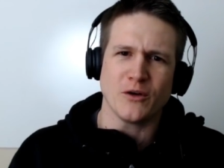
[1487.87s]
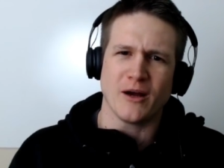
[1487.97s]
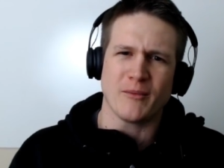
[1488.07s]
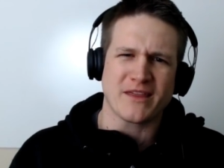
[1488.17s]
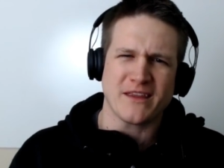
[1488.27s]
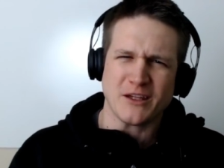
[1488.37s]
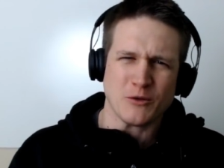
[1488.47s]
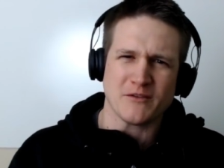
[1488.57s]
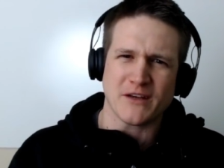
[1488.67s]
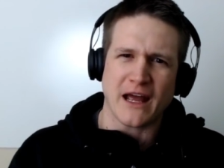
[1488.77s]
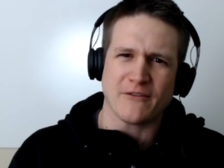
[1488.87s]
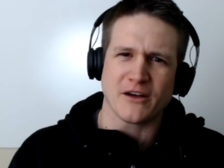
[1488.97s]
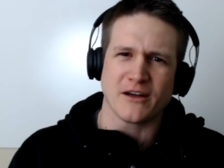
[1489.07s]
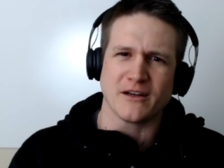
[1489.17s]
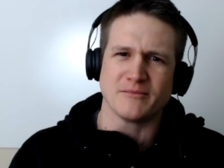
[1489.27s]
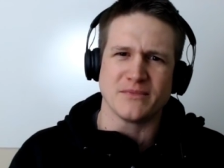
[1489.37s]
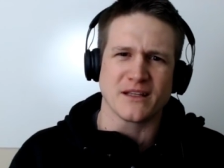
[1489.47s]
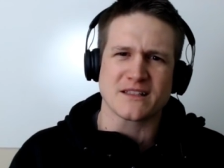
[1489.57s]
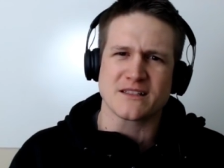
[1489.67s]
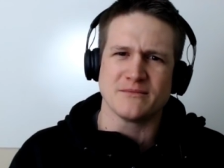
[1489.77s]
Um, I think you even have a
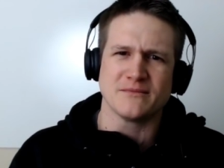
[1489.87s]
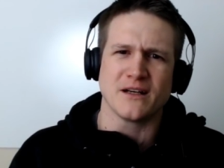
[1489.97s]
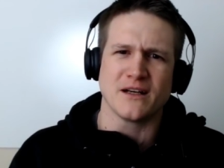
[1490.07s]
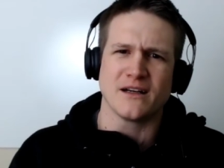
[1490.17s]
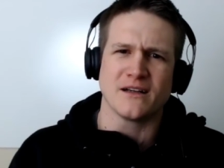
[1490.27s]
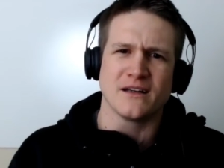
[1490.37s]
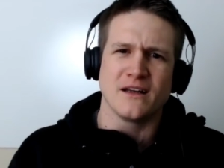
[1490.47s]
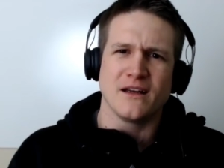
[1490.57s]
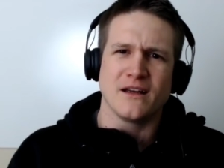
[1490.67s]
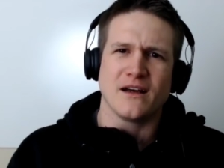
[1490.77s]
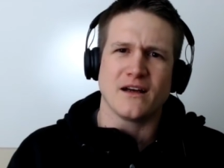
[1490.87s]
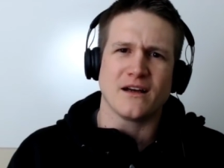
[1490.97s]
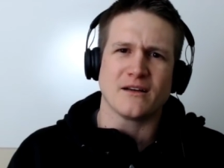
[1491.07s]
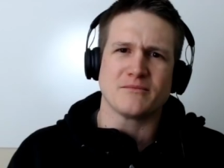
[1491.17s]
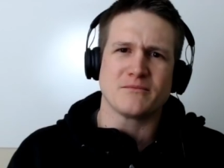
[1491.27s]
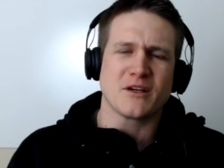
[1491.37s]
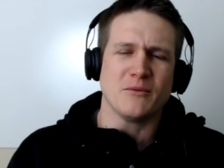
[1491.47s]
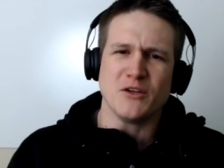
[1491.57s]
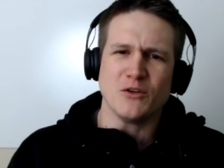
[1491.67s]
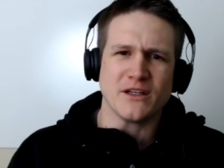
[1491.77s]
like some uh, uh,
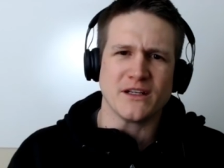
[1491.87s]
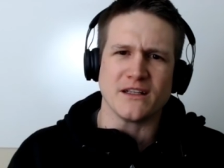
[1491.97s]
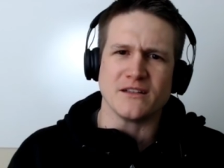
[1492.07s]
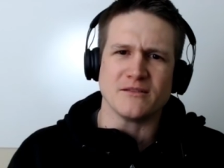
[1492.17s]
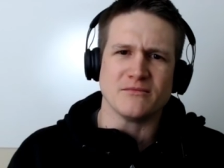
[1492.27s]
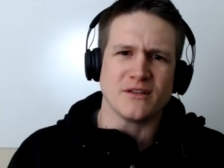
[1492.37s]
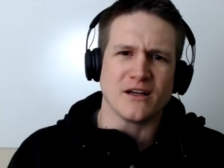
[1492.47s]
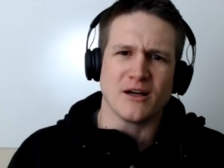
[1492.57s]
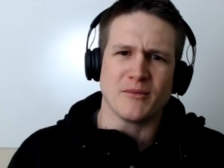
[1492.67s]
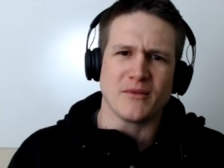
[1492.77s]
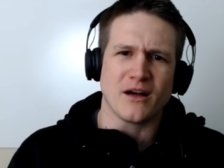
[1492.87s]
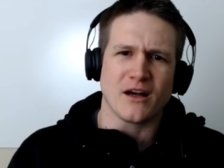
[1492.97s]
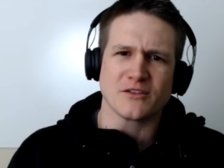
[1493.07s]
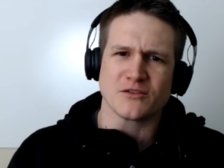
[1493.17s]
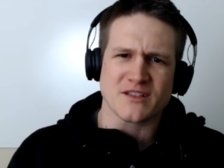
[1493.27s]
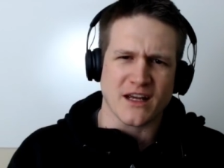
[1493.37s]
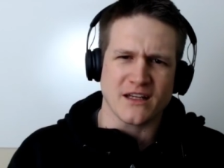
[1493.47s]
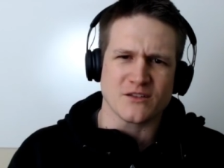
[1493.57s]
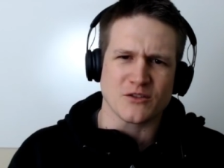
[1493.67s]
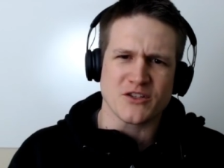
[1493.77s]
community um, on your
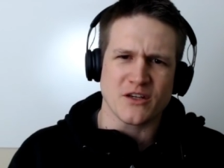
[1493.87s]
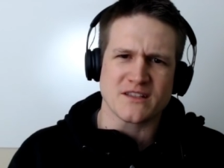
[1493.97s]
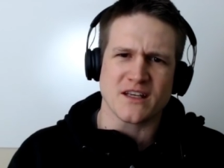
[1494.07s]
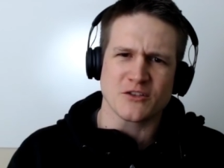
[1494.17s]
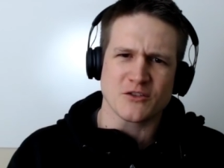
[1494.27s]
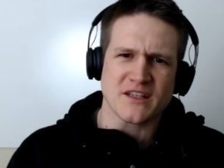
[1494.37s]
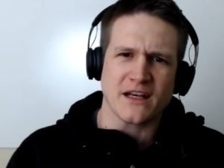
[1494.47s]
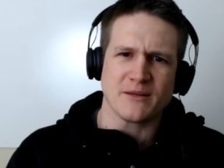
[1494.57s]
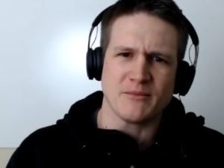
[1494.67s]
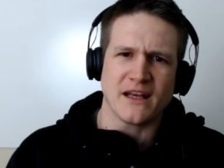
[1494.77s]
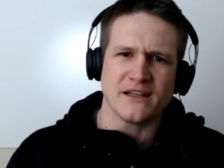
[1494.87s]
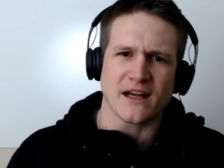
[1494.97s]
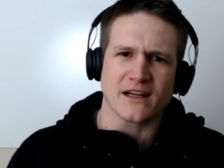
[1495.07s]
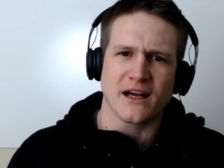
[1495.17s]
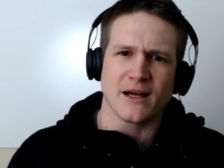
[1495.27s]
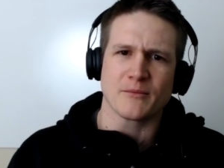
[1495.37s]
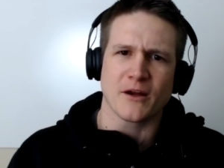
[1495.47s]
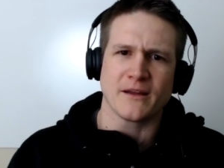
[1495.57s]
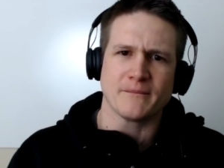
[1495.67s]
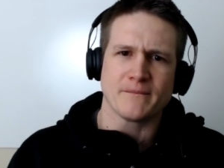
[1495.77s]
site, don't you? It's understandingmen.com, right?